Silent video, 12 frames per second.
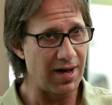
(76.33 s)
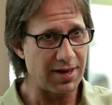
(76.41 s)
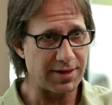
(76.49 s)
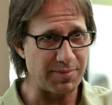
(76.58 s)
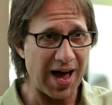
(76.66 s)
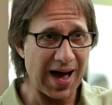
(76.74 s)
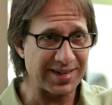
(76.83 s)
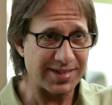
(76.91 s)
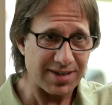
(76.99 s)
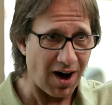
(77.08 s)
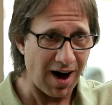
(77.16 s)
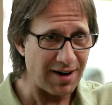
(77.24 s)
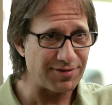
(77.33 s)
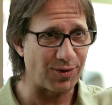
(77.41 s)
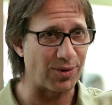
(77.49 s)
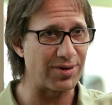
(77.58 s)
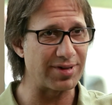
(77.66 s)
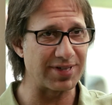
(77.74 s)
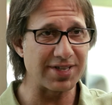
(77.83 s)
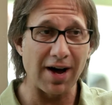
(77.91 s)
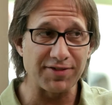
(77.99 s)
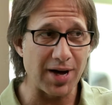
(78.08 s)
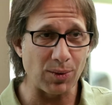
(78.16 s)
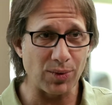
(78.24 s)
the bad stuff or the
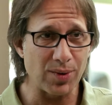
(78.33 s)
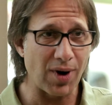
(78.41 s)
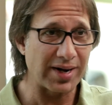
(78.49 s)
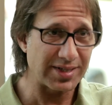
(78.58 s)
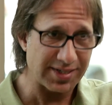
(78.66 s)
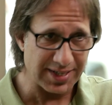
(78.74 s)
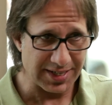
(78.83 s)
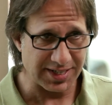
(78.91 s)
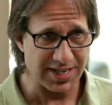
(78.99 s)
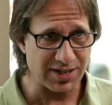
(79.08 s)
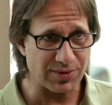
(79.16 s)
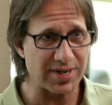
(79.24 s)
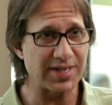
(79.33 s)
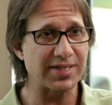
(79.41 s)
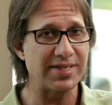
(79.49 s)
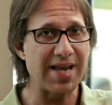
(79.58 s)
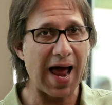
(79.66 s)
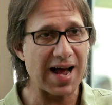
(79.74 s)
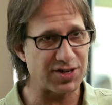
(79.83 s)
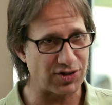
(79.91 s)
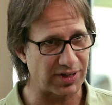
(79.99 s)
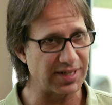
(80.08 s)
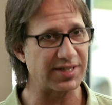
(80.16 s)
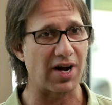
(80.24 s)
stuff that we want to see decrease
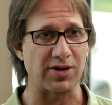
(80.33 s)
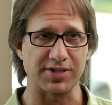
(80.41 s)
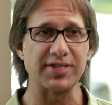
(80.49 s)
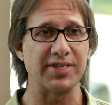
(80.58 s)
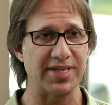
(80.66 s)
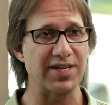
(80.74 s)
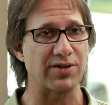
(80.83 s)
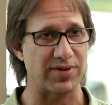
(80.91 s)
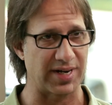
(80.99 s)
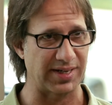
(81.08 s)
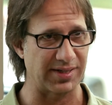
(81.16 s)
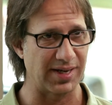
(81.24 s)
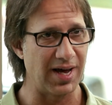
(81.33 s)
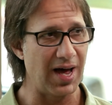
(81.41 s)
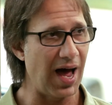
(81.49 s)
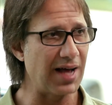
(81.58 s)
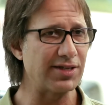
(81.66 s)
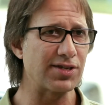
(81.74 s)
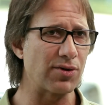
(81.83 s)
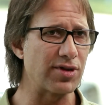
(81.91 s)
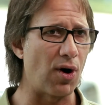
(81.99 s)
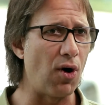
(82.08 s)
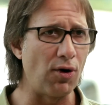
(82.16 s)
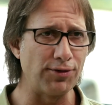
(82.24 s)
naturally starts to decrease. And so the
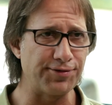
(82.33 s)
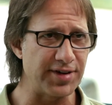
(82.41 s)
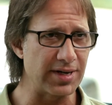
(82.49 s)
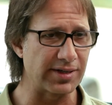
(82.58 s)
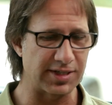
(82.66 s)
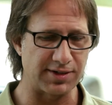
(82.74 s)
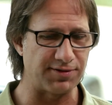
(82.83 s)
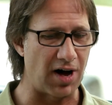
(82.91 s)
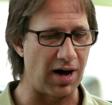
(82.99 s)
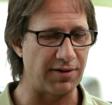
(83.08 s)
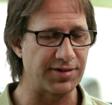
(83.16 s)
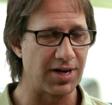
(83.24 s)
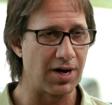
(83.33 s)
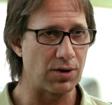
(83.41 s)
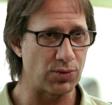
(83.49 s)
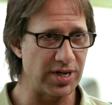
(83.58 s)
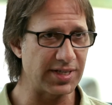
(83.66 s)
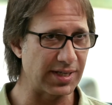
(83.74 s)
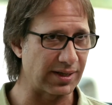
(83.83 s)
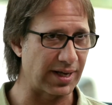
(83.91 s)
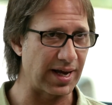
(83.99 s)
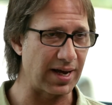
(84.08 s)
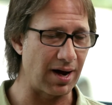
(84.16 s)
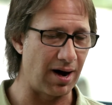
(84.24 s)
whole field has evolved
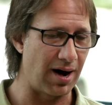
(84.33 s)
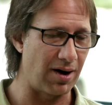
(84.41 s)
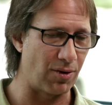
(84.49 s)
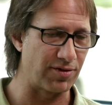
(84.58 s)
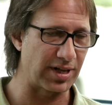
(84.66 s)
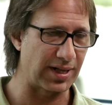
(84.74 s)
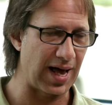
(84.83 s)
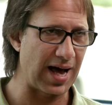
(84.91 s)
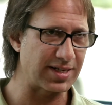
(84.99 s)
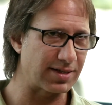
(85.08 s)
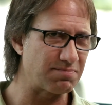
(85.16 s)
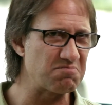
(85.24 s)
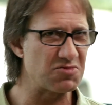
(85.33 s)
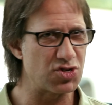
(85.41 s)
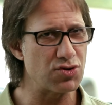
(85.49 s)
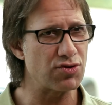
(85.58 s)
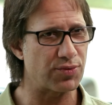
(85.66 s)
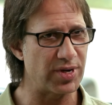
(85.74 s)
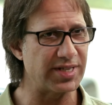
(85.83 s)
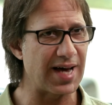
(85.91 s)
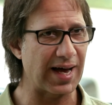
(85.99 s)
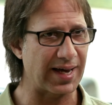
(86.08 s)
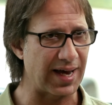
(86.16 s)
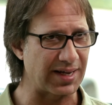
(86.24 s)
recently uh, over the last two, three
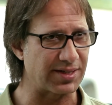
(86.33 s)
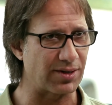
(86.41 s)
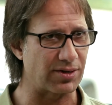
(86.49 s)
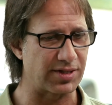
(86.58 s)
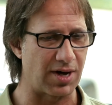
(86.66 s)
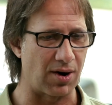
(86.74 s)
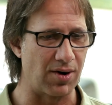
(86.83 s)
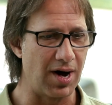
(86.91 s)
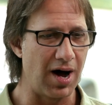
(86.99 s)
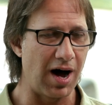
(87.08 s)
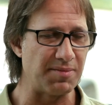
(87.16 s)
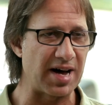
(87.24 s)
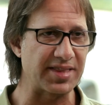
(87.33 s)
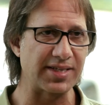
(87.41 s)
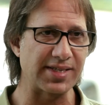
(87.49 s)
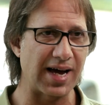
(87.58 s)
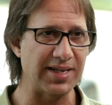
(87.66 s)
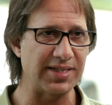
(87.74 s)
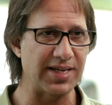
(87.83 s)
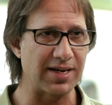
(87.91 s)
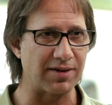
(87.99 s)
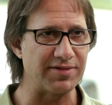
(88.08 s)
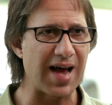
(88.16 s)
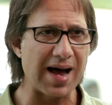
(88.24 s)
decades or so about this idea
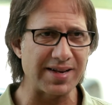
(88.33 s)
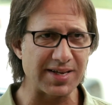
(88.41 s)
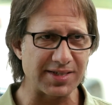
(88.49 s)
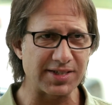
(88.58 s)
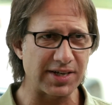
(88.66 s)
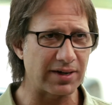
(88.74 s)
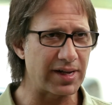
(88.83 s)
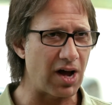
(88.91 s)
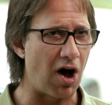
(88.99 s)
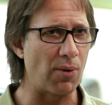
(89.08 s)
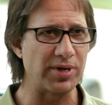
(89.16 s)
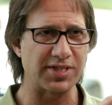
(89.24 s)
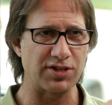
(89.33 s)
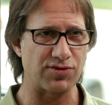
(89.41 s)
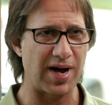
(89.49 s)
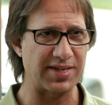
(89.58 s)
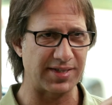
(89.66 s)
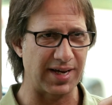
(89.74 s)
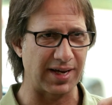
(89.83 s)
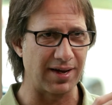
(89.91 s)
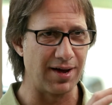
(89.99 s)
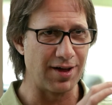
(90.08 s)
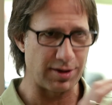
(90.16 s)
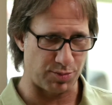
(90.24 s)
of not necessarily always addressing
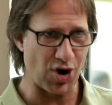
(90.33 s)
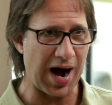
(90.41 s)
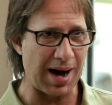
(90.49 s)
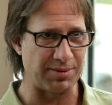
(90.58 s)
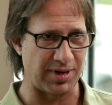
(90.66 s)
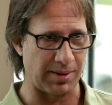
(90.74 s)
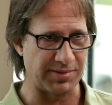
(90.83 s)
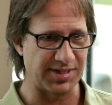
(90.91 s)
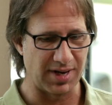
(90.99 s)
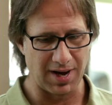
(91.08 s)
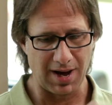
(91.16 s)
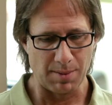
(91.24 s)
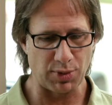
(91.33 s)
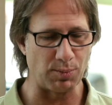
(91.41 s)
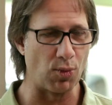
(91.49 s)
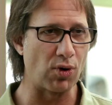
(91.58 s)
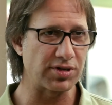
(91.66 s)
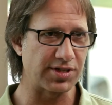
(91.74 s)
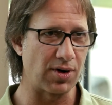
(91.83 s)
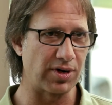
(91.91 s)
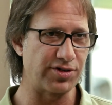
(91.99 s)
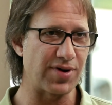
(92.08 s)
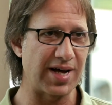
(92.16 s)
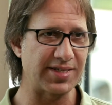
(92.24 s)
the problems, but more so
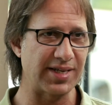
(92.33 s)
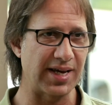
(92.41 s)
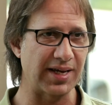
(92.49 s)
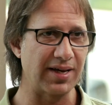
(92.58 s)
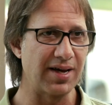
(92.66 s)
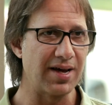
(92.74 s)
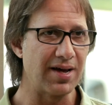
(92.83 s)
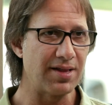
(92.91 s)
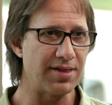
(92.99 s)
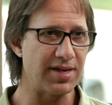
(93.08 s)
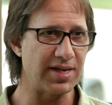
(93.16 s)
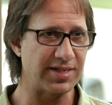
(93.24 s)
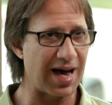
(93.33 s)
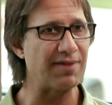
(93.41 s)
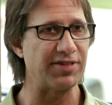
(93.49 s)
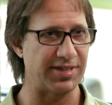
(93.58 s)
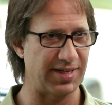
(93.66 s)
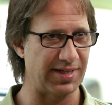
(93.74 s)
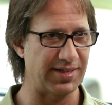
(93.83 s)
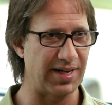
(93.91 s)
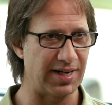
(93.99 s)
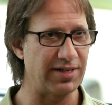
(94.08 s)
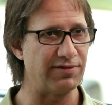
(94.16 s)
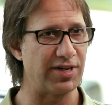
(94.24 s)
addressing the deficits that
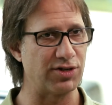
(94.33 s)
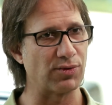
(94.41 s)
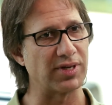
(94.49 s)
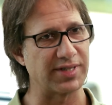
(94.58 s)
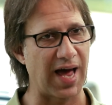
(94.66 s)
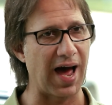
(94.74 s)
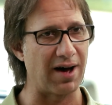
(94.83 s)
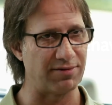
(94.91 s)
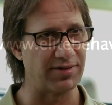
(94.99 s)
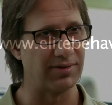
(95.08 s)
individuals have.